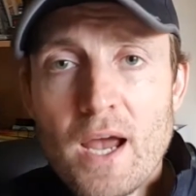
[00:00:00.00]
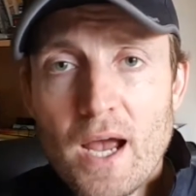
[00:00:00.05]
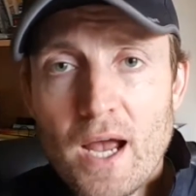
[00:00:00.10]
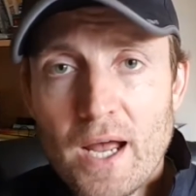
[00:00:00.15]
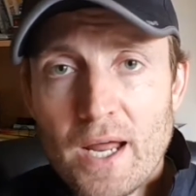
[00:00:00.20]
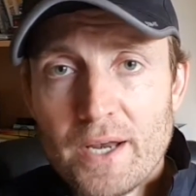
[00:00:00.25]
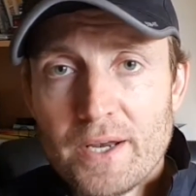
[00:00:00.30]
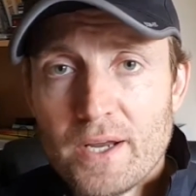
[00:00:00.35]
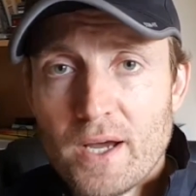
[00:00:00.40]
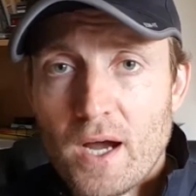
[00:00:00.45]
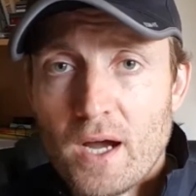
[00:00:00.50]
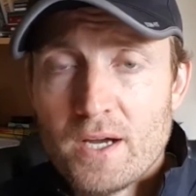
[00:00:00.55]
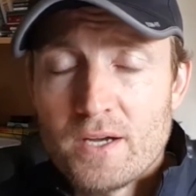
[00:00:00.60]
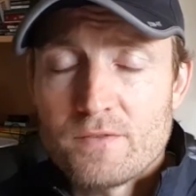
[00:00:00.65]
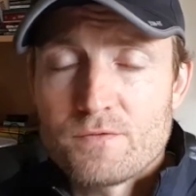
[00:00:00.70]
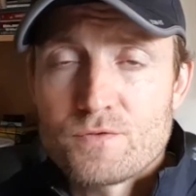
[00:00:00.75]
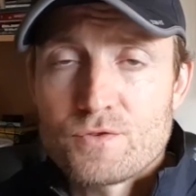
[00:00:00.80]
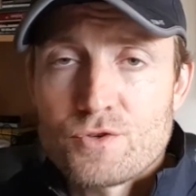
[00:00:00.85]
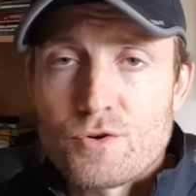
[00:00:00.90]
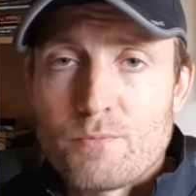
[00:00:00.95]
And I
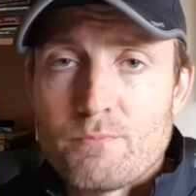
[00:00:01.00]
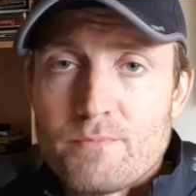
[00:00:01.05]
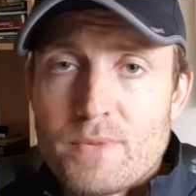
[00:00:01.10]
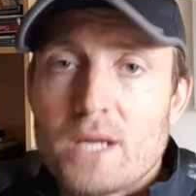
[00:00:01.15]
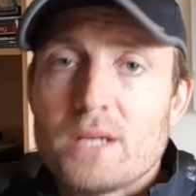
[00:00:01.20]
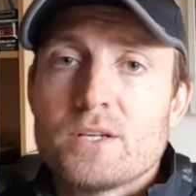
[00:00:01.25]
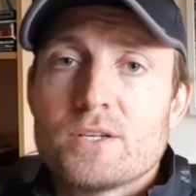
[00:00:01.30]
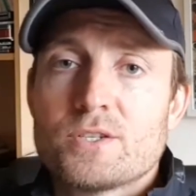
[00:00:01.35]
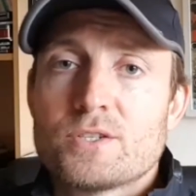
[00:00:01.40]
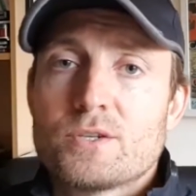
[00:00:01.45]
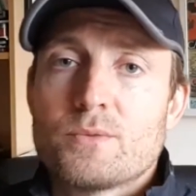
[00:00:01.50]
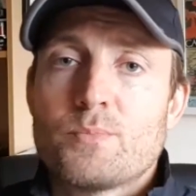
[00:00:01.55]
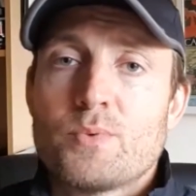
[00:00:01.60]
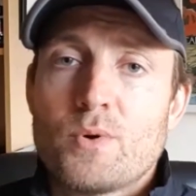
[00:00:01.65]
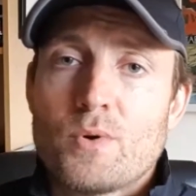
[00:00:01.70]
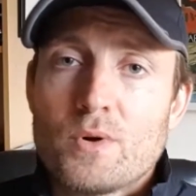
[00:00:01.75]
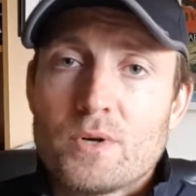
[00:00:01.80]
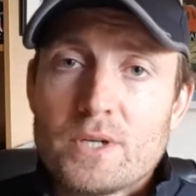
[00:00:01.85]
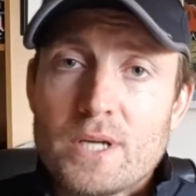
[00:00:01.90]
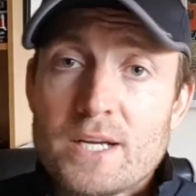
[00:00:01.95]
have tremendous
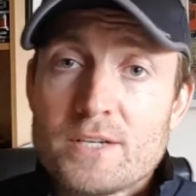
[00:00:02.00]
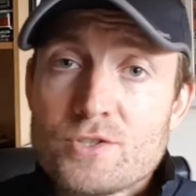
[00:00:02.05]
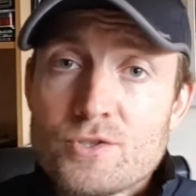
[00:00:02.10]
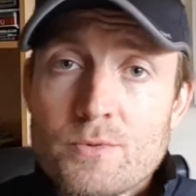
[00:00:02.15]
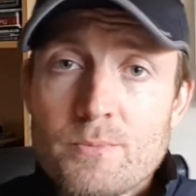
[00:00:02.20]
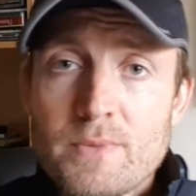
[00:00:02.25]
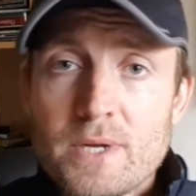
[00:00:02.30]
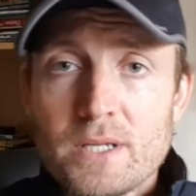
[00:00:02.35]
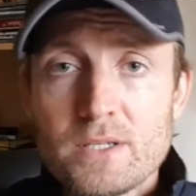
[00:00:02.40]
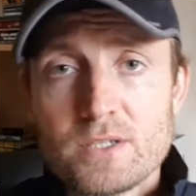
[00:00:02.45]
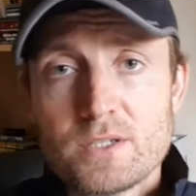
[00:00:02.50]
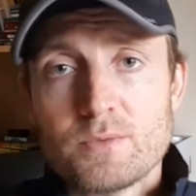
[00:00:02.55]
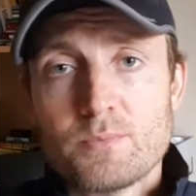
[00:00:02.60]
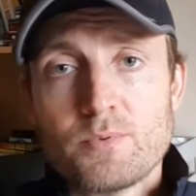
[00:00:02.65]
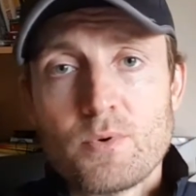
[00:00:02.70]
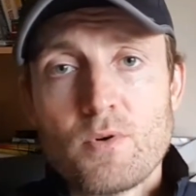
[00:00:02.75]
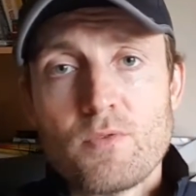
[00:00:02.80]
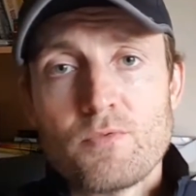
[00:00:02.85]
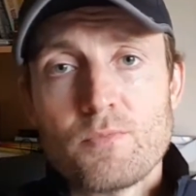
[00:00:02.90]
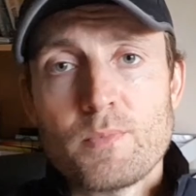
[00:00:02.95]
support. I had tremendous
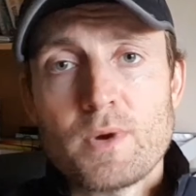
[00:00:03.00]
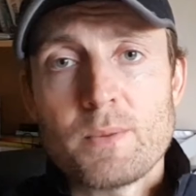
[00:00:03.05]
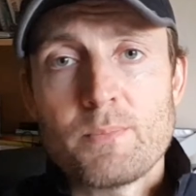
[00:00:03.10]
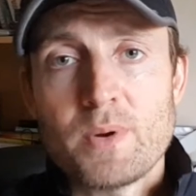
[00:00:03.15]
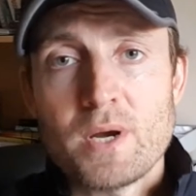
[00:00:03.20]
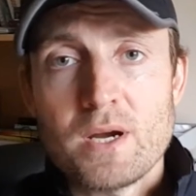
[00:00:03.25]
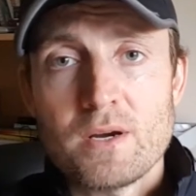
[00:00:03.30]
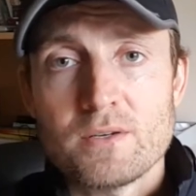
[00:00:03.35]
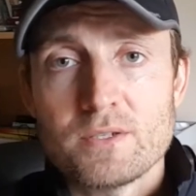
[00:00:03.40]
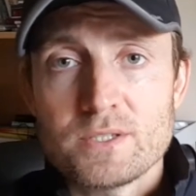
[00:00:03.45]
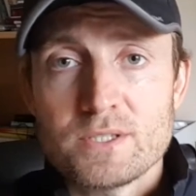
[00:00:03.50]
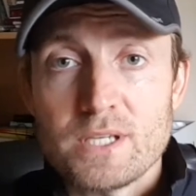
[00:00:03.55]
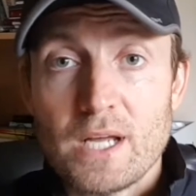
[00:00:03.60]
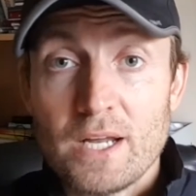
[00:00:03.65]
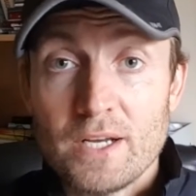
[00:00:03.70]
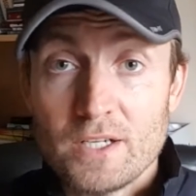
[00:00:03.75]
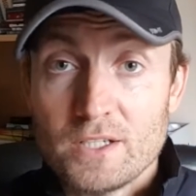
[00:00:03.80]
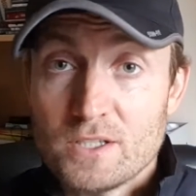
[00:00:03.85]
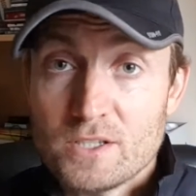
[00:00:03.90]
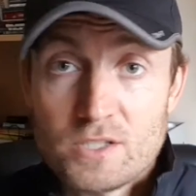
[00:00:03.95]
support from my parents.
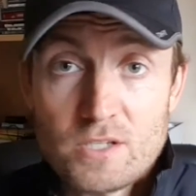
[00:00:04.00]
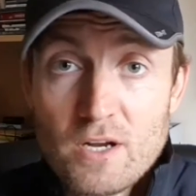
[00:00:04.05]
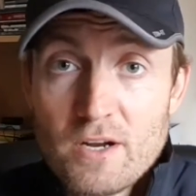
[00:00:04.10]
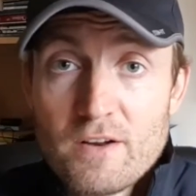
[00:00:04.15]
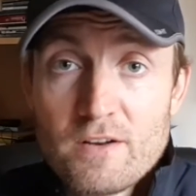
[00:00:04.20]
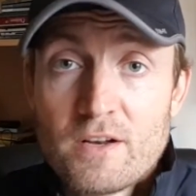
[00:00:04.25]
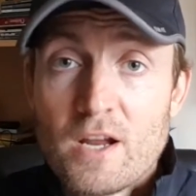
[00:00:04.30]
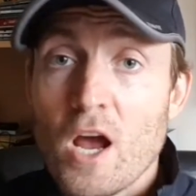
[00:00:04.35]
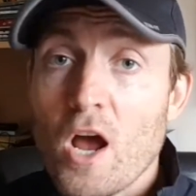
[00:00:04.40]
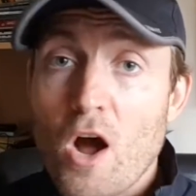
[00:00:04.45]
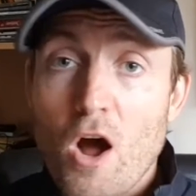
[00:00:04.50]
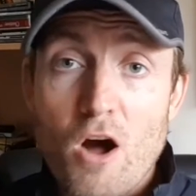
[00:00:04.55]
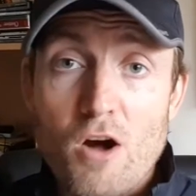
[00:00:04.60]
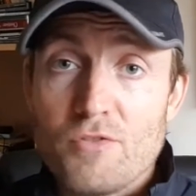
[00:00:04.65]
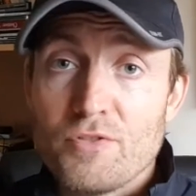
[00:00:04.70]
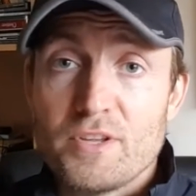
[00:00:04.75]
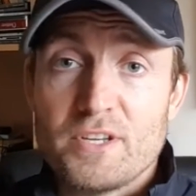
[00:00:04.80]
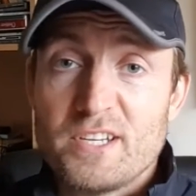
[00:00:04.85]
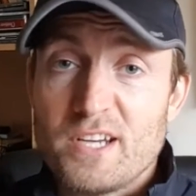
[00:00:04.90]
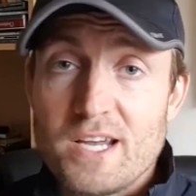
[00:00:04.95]
And I decided
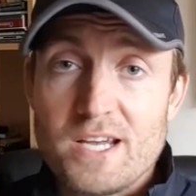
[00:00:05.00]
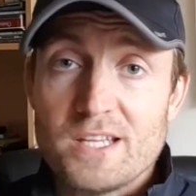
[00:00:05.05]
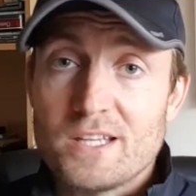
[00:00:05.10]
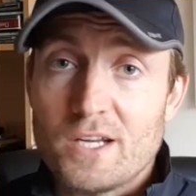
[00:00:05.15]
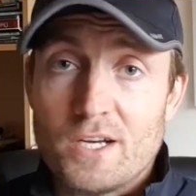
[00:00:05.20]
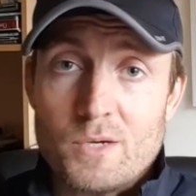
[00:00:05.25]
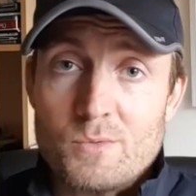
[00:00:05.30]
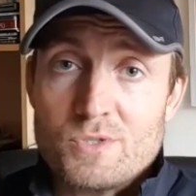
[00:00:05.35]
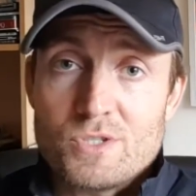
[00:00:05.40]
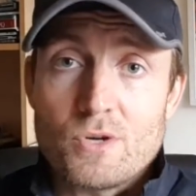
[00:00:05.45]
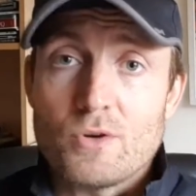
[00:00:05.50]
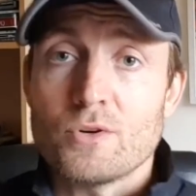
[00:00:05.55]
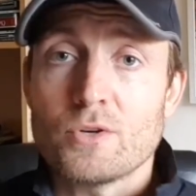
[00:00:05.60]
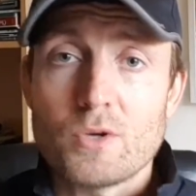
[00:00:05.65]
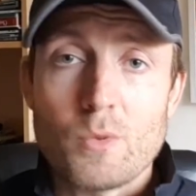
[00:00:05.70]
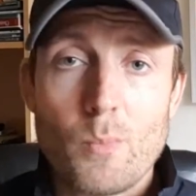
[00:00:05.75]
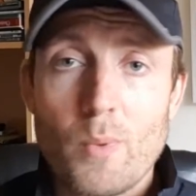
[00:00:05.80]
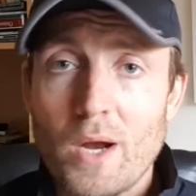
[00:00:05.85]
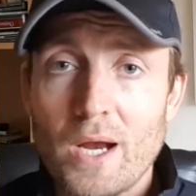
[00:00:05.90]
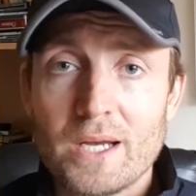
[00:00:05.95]
on the day that I was going
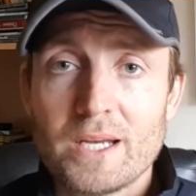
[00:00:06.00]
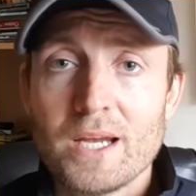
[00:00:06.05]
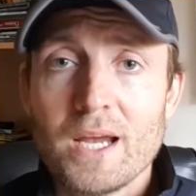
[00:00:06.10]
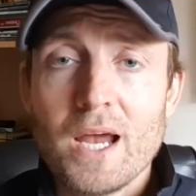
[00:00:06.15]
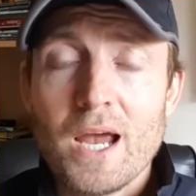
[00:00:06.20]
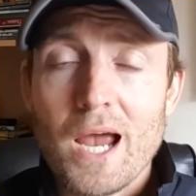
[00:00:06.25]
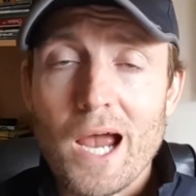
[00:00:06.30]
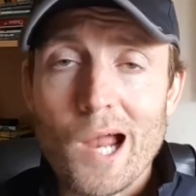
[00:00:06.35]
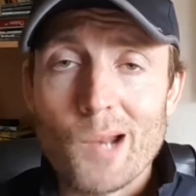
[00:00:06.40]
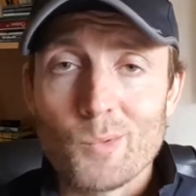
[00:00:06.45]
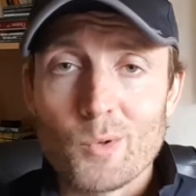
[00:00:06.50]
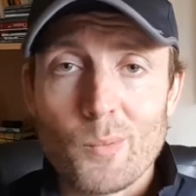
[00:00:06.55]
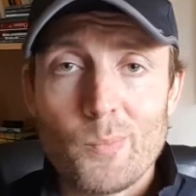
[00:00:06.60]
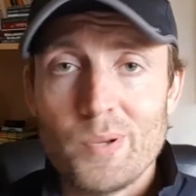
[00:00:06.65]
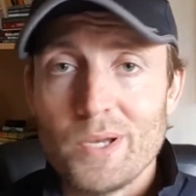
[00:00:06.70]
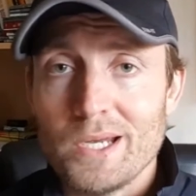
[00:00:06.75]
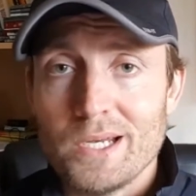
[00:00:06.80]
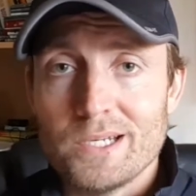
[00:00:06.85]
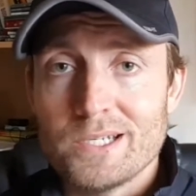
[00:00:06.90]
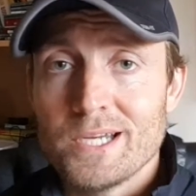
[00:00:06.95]
to go back and
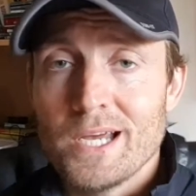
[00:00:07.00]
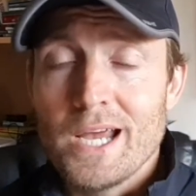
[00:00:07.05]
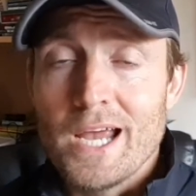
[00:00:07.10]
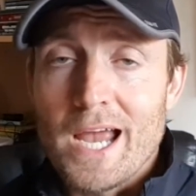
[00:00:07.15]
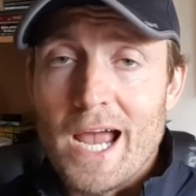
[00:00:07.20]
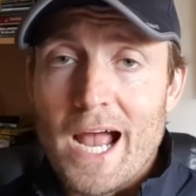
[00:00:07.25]
repeat.